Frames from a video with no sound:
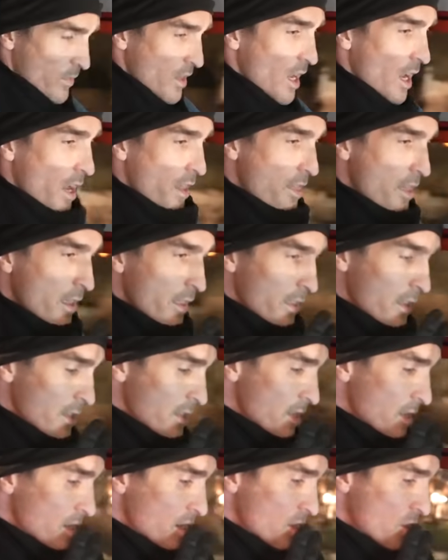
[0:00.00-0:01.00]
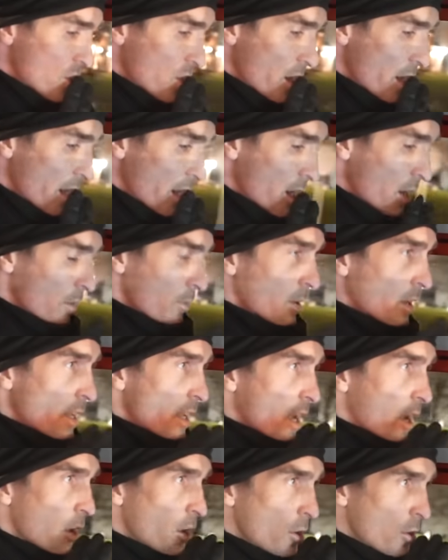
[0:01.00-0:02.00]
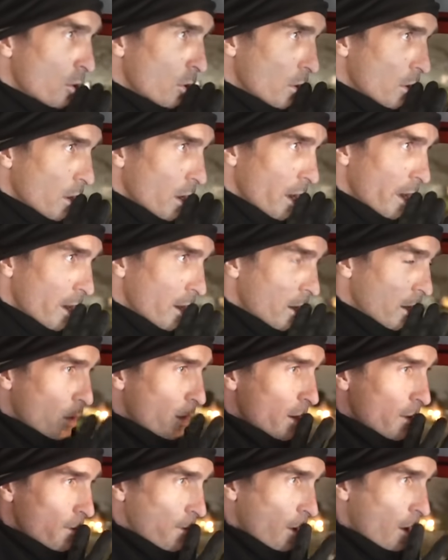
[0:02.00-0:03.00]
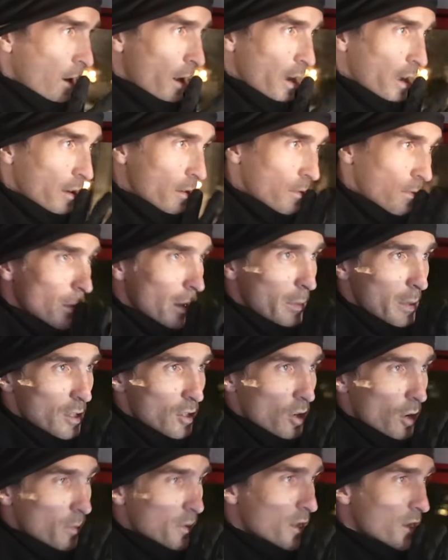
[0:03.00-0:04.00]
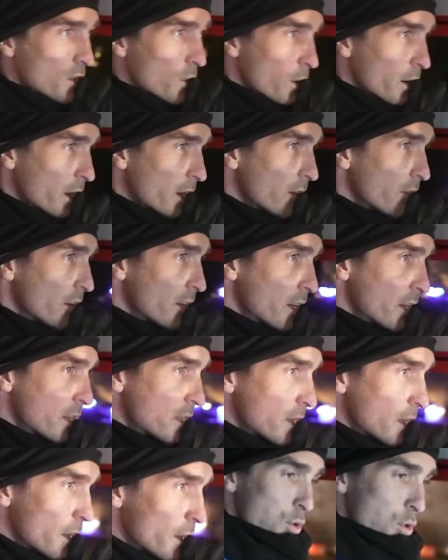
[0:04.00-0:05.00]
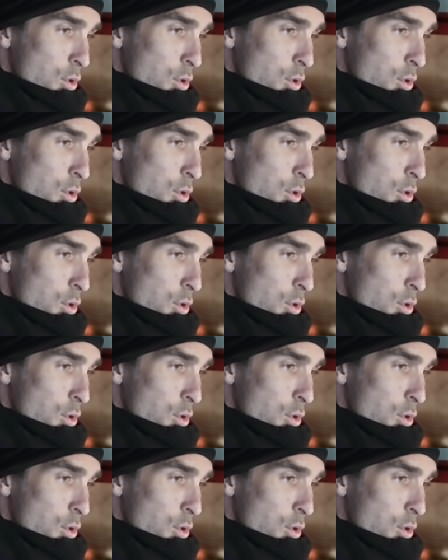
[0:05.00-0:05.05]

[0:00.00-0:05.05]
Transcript: I think this is the trick. I'm gonna go like 25, maybe drop to 20 if I need to.